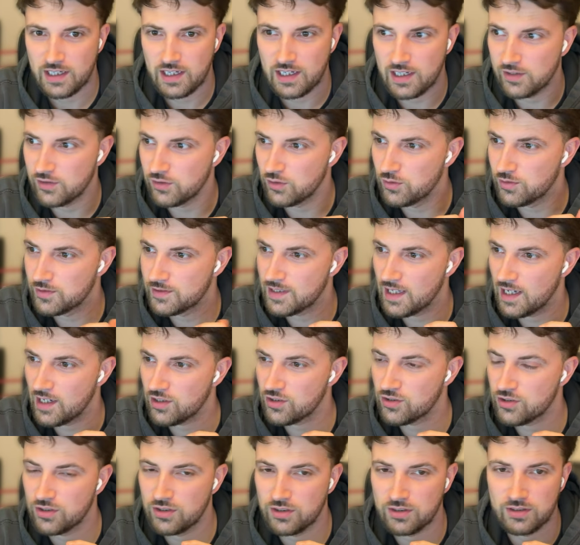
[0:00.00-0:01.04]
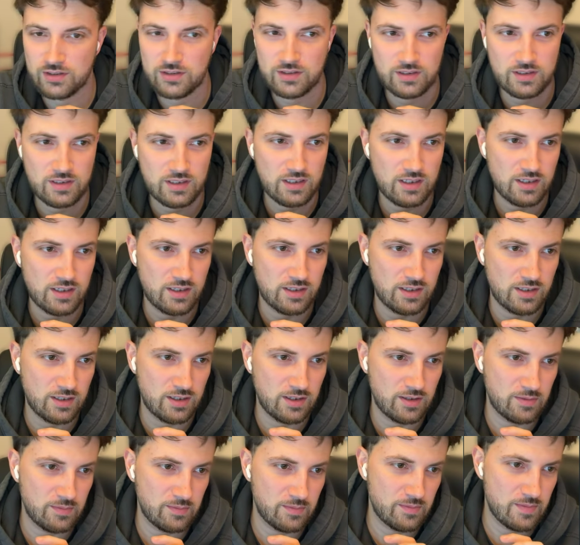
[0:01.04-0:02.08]
a new section,
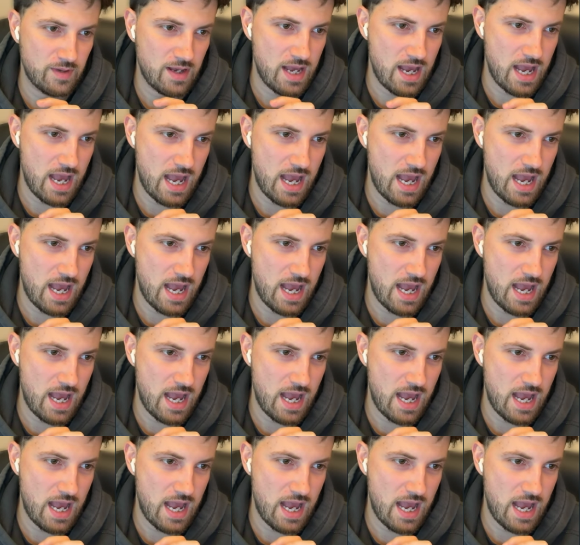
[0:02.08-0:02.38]
and